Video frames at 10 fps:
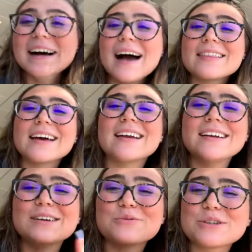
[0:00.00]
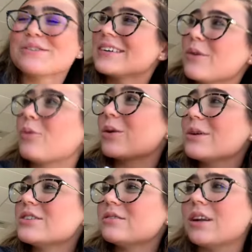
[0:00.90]
and then we're doing, what are
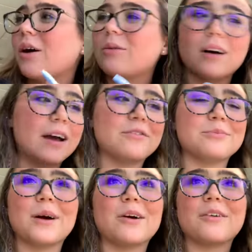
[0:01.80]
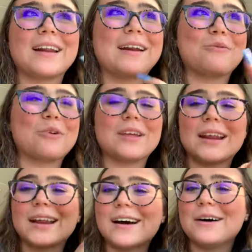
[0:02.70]
we doing? No, I my own I will
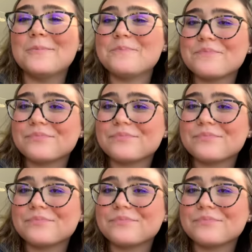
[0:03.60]
it. Um,